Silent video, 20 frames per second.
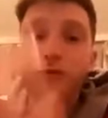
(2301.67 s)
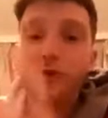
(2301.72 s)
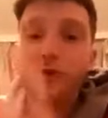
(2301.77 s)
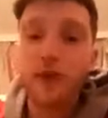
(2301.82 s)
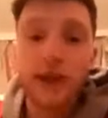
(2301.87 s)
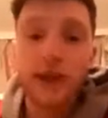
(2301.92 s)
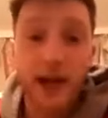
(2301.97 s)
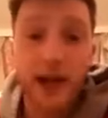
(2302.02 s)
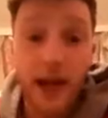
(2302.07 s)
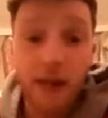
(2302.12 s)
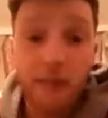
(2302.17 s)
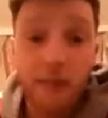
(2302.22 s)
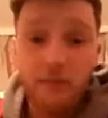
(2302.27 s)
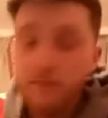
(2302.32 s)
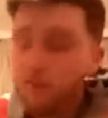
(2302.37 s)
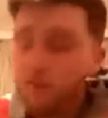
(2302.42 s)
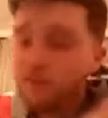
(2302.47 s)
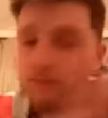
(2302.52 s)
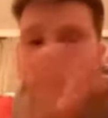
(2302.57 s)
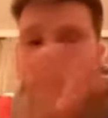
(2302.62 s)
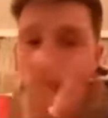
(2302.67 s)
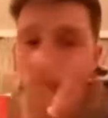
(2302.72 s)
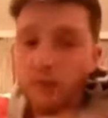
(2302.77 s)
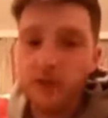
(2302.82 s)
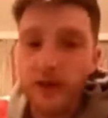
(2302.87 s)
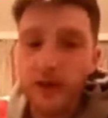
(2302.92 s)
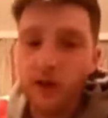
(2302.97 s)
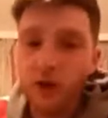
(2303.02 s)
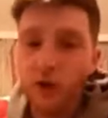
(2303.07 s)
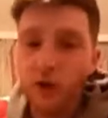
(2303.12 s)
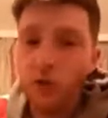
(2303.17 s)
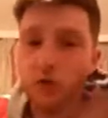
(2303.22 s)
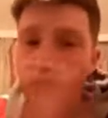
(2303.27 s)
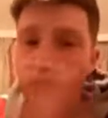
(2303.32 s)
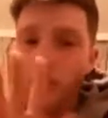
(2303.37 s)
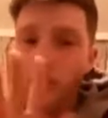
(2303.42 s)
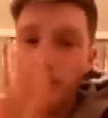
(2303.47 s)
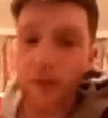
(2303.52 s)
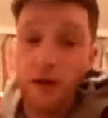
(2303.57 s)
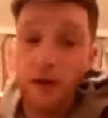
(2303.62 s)
3 of them. I'm telling you,
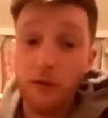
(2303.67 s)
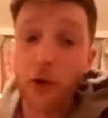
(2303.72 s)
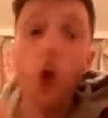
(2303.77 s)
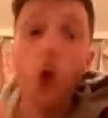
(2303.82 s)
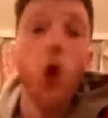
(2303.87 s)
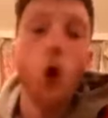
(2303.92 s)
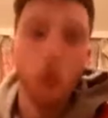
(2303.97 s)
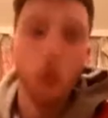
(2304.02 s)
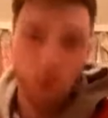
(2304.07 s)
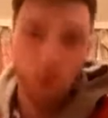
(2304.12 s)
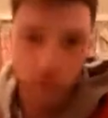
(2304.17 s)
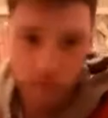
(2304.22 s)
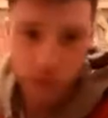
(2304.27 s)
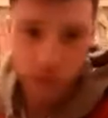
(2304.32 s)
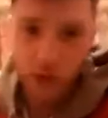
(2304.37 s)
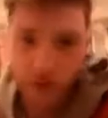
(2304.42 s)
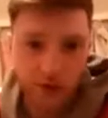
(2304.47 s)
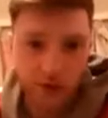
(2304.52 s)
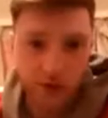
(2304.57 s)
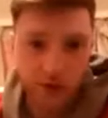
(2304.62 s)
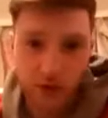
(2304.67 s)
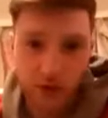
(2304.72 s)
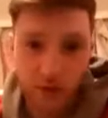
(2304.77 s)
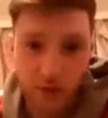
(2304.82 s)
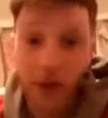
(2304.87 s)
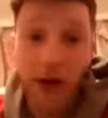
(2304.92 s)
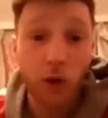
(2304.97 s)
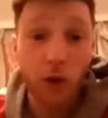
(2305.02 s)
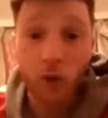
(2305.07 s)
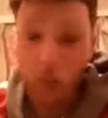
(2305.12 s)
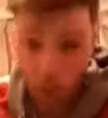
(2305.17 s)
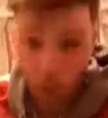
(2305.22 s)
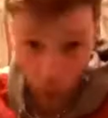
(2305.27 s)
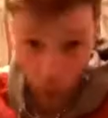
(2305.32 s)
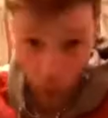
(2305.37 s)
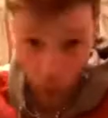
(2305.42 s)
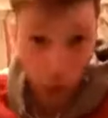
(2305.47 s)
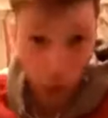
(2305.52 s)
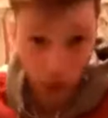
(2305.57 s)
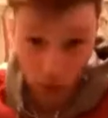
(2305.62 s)
bruv, go home because you might not
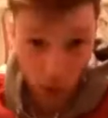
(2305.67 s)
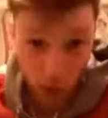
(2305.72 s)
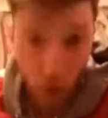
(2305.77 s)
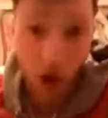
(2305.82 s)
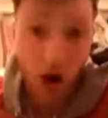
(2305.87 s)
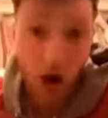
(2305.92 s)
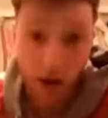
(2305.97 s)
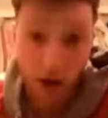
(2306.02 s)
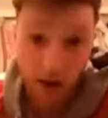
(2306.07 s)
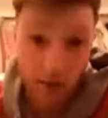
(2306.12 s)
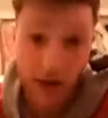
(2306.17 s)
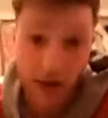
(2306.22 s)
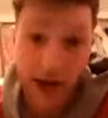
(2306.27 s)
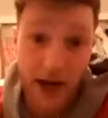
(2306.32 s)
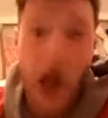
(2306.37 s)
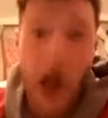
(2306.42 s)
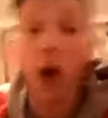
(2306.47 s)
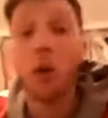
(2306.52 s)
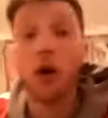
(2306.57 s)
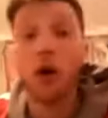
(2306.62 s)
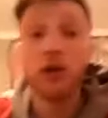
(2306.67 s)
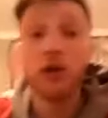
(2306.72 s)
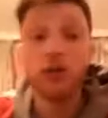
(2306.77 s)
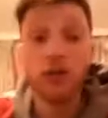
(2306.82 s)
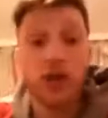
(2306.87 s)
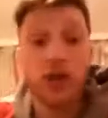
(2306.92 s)
know where you are in about an hour.